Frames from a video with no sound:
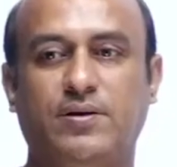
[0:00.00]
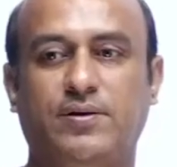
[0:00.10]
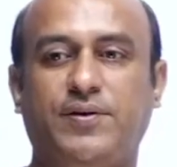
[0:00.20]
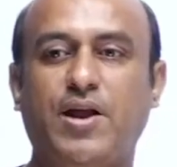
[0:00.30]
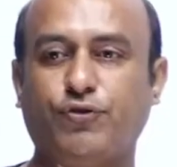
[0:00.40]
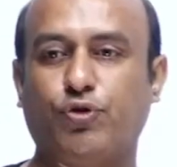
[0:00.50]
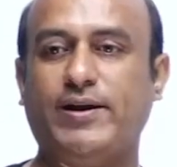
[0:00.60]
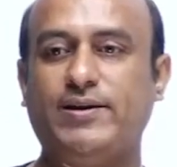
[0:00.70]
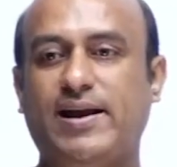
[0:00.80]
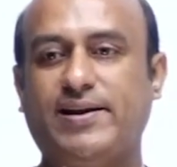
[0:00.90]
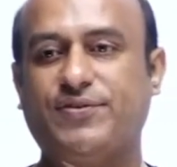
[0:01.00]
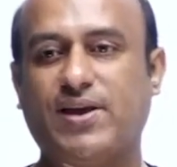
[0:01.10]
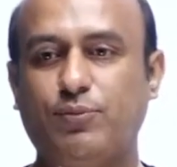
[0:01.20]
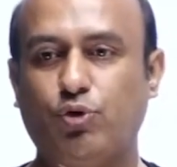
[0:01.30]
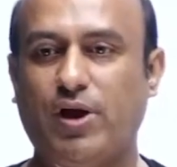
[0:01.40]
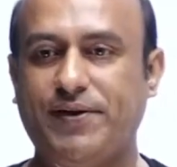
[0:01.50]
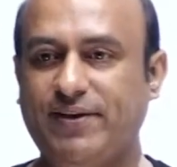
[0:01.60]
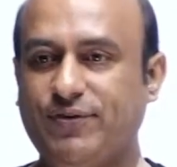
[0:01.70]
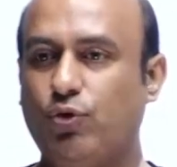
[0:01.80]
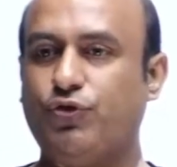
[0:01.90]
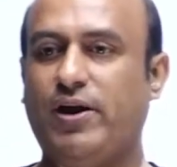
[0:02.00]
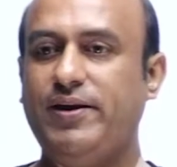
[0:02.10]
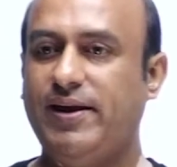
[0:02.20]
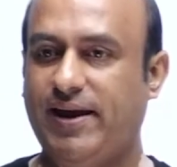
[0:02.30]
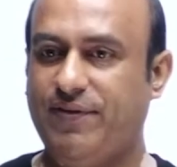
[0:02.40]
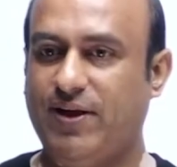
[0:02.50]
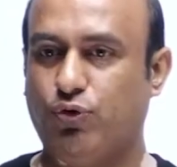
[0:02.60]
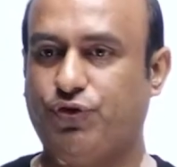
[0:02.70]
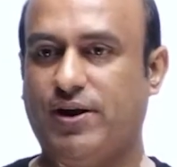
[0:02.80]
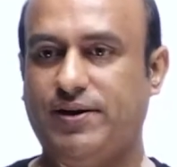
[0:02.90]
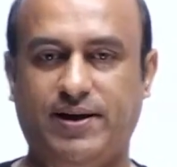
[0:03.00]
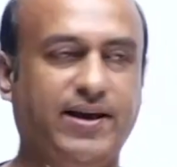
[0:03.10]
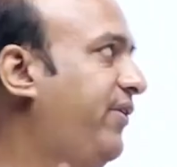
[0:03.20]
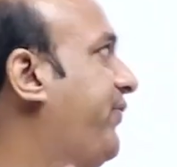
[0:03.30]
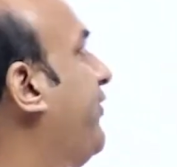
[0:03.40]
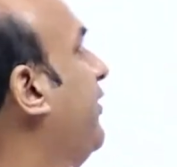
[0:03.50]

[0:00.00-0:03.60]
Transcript: Now student, let us come to the next question. Here the question is,